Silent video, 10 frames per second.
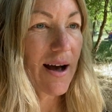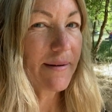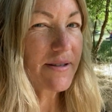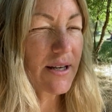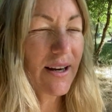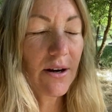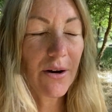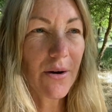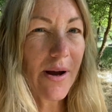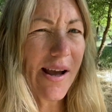I'm sitting here
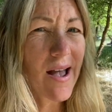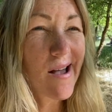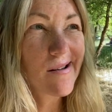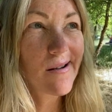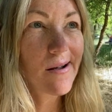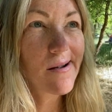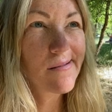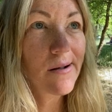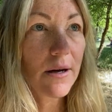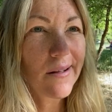going,
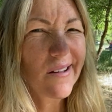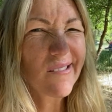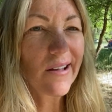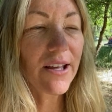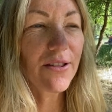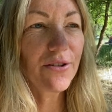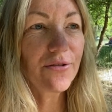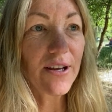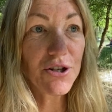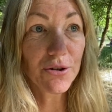like making these
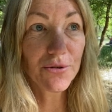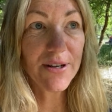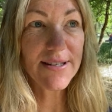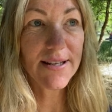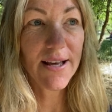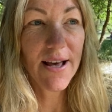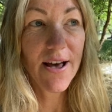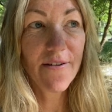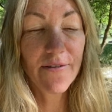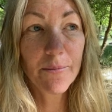facial noise
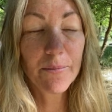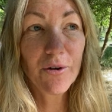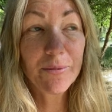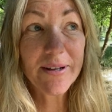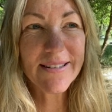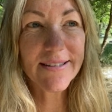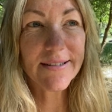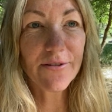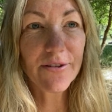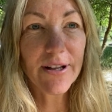movements because
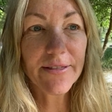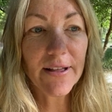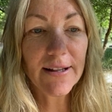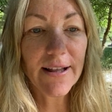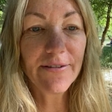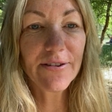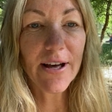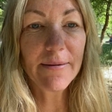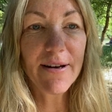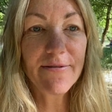I feel like the left
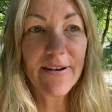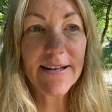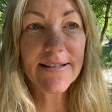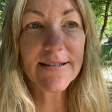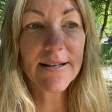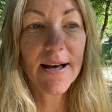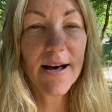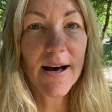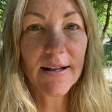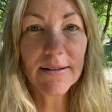side of my face is
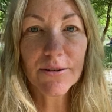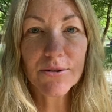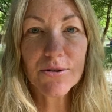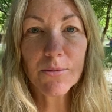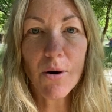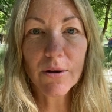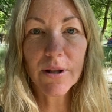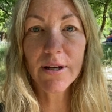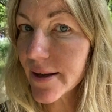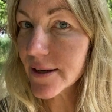a little
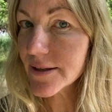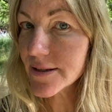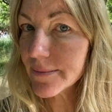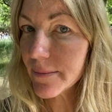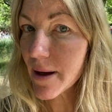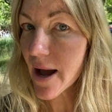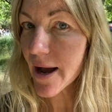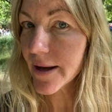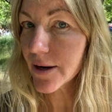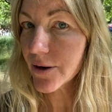swollen. Can you see by my eye
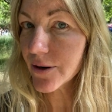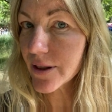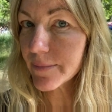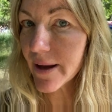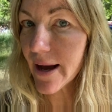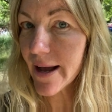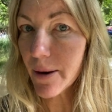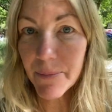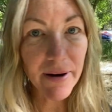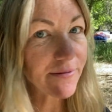and underneath my eye how
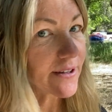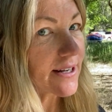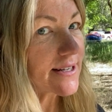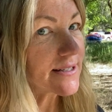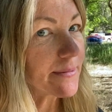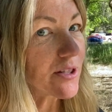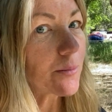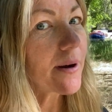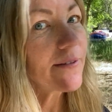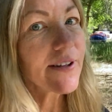puffy it is? I mean, they're
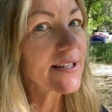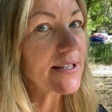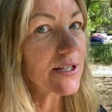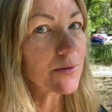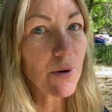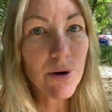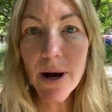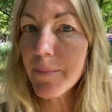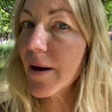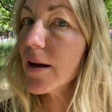puffy because I just woke up,
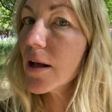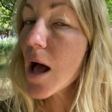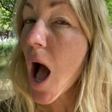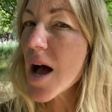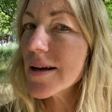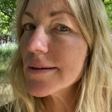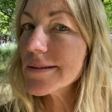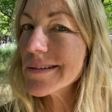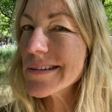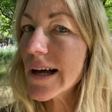but see
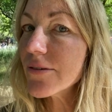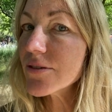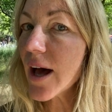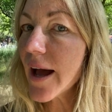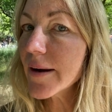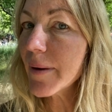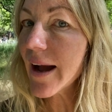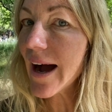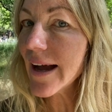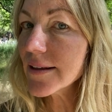the left side, my
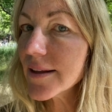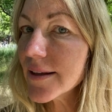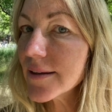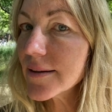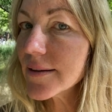eyelid?